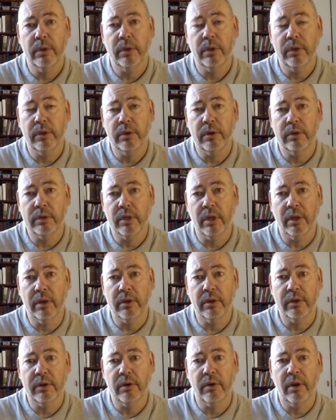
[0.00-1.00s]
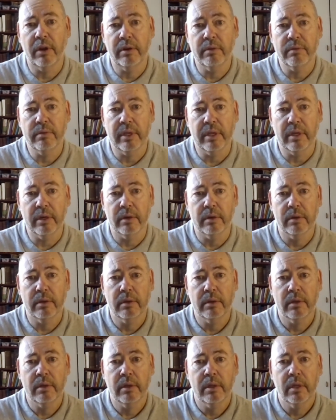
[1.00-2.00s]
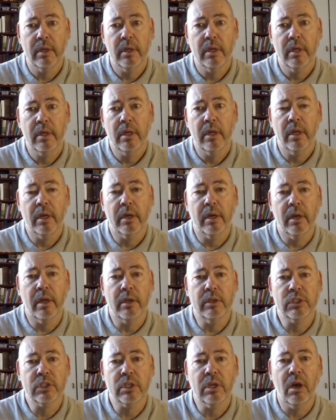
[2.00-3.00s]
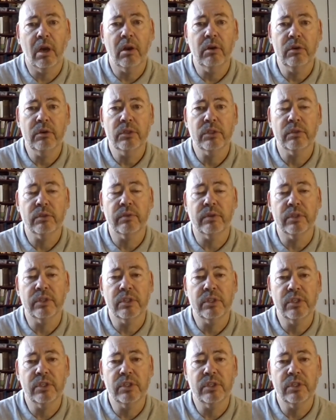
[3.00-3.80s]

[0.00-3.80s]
you're done, you're out of here. Now scholars for